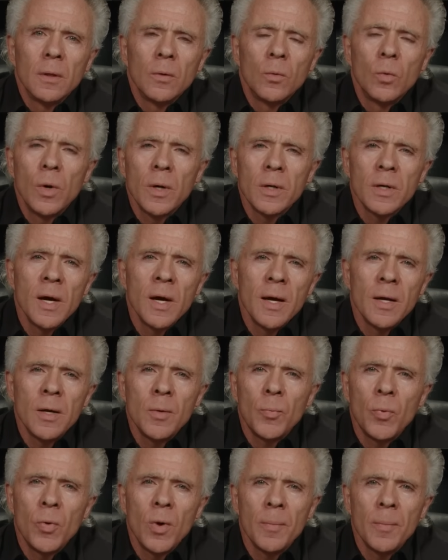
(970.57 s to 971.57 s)
What kind
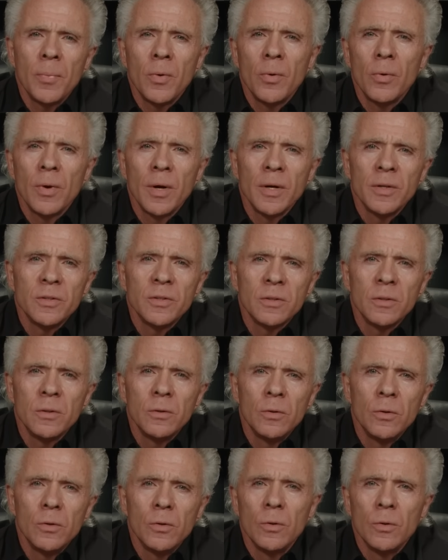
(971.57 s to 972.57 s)
of
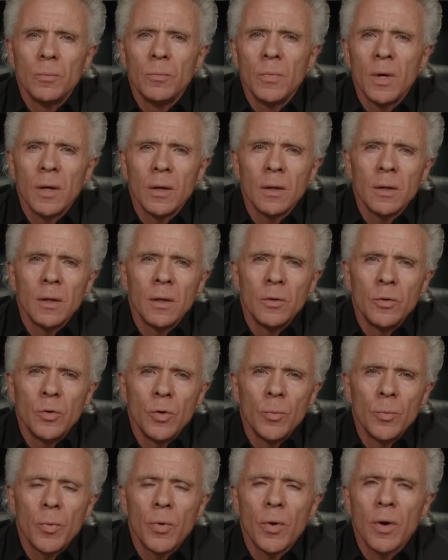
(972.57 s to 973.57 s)
preparation do you make in
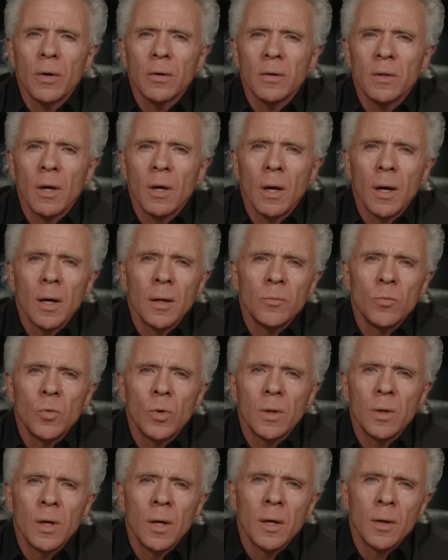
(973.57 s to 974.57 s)
your prayer time?
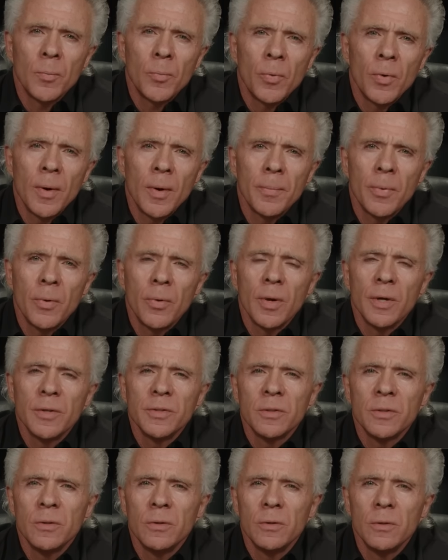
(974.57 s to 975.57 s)
What kind of
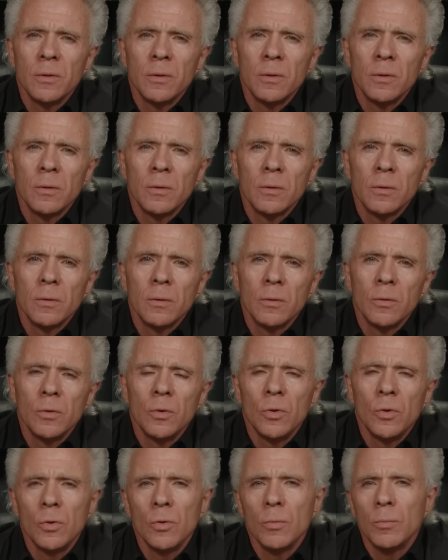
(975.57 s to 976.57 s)
preparation
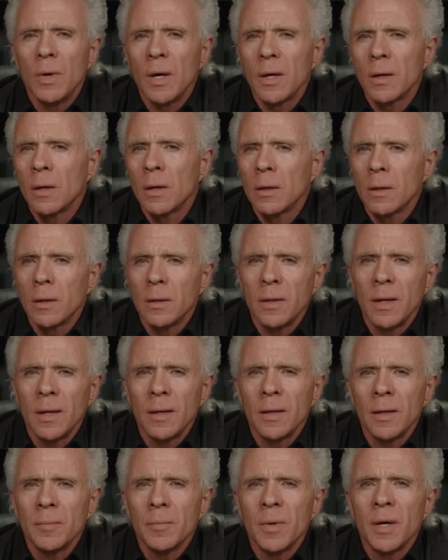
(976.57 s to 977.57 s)
do you make on a
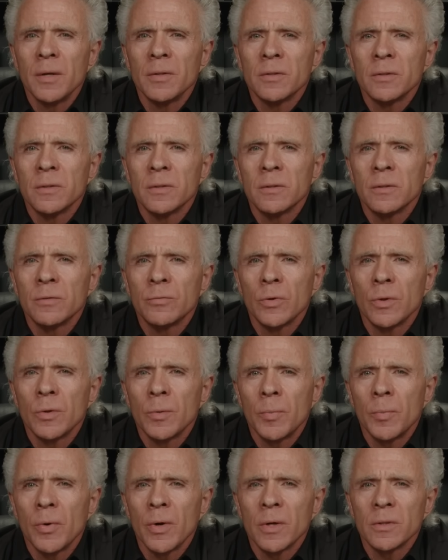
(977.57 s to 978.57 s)
daily basis for
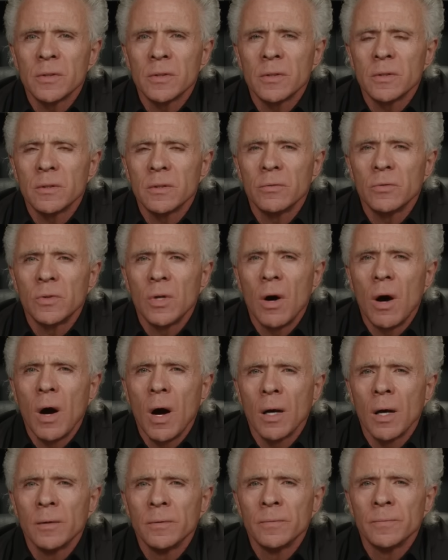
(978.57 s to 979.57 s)
the presence of
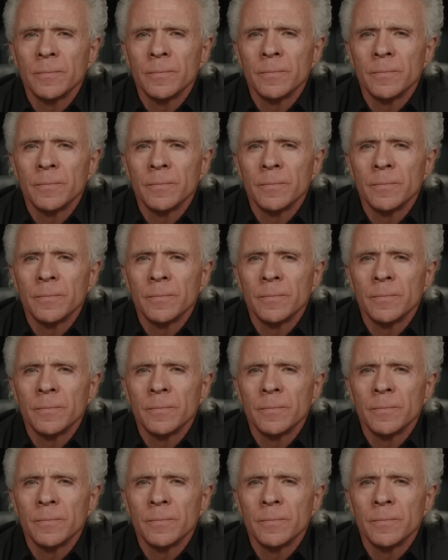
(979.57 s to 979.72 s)
God?